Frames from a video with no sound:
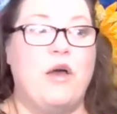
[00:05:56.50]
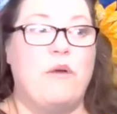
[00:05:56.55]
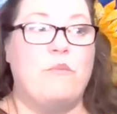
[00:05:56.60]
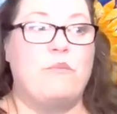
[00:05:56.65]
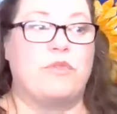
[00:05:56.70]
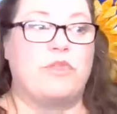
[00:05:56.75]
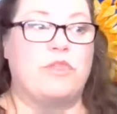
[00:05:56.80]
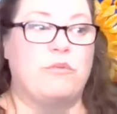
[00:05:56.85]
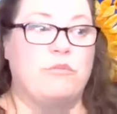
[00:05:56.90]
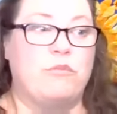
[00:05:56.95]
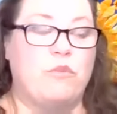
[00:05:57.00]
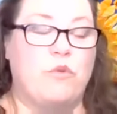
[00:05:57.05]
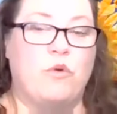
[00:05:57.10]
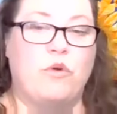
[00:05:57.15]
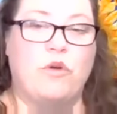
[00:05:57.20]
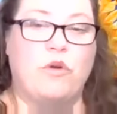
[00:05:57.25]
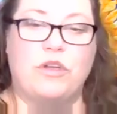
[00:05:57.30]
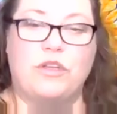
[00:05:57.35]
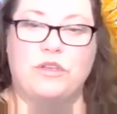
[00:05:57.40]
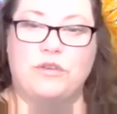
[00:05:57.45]
But the
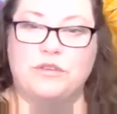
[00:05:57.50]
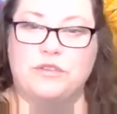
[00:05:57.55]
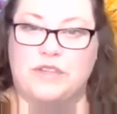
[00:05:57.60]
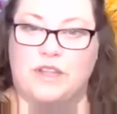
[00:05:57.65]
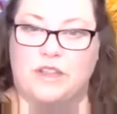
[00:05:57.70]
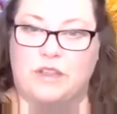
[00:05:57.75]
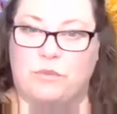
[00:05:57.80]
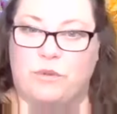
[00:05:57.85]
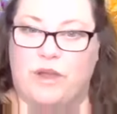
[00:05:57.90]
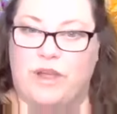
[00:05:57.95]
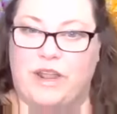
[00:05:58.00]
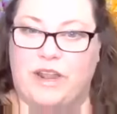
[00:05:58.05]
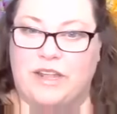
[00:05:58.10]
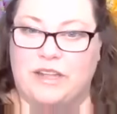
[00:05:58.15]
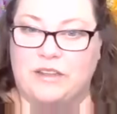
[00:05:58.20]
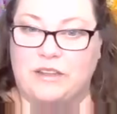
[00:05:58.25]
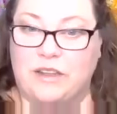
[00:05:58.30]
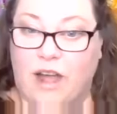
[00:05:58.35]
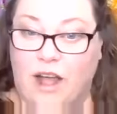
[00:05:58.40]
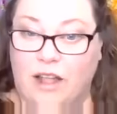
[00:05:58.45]
more you celebrate and
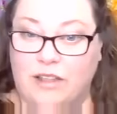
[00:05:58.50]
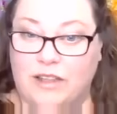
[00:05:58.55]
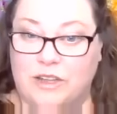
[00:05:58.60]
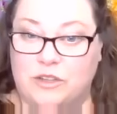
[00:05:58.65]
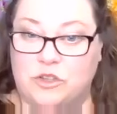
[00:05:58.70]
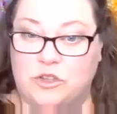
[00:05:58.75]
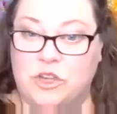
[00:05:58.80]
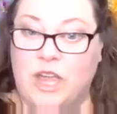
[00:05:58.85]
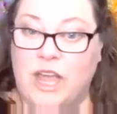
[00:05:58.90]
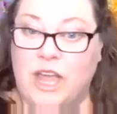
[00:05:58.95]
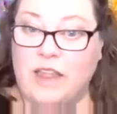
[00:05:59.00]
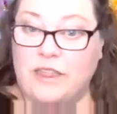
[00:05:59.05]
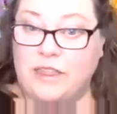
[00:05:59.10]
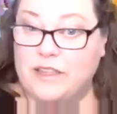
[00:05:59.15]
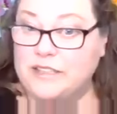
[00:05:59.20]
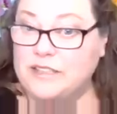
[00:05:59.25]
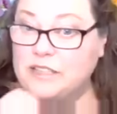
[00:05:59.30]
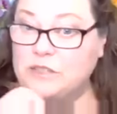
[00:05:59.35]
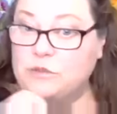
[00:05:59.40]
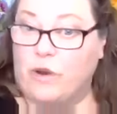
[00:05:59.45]
acknowledge,
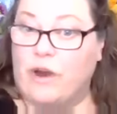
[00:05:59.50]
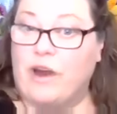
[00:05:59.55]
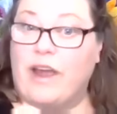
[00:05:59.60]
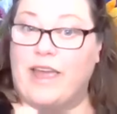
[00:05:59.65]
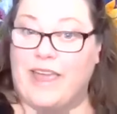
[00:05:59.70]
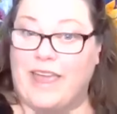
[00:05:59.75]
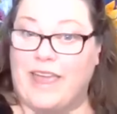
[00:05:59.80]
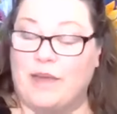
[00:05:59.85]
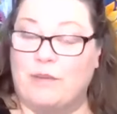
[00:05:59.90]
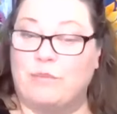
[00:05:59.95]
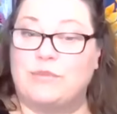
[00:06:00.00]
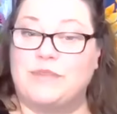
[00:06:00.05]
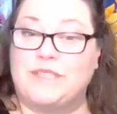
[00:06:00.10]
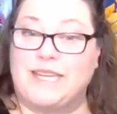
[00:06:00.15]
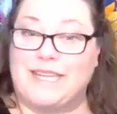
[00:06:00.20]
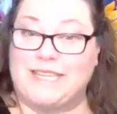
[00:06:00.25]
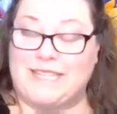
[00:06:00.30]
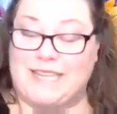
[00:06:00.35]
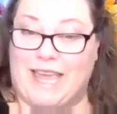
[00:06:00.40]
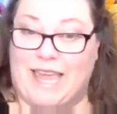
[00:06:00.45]
this is where I am
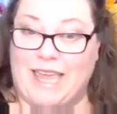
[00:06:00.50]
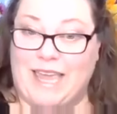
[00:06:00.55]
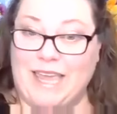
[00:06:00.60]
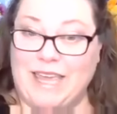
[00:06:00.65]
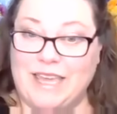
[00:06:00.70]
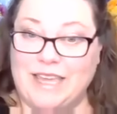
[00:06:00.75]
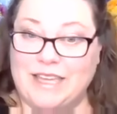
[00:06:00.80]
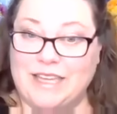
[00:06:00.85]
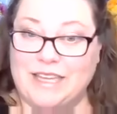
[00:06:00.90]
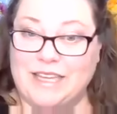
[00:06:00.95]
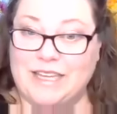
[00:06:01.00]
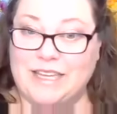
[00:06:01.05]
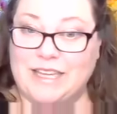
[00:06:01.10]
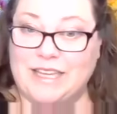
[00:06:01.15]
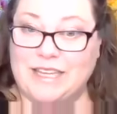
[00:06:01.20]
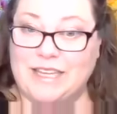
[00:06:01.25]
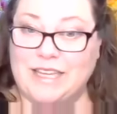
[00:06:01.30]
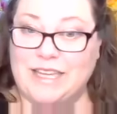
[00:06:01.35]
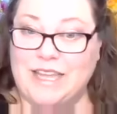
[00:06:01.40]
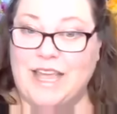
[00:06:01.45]
today,
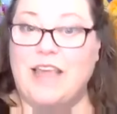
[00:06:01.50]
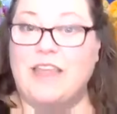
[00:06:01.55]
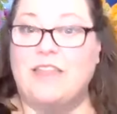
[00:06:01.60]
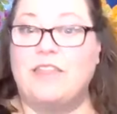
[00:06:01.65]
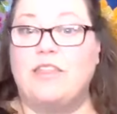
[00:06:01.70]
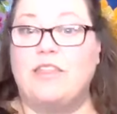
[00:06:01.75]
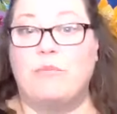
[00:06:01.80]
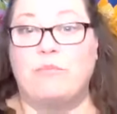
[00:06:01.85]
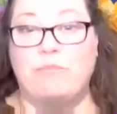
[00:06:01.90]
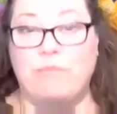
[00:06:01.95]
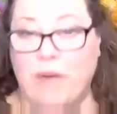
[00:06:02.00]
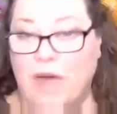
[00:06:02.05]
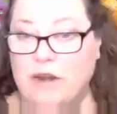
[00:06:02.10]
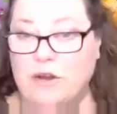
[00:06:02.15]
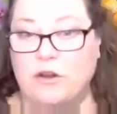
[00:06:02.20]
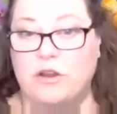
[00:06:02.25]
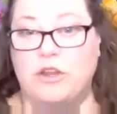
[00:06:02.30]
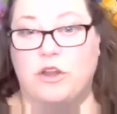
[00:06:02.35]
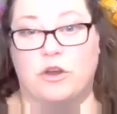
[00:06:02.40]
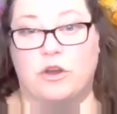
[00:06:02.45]
the
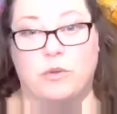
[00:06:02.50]
better your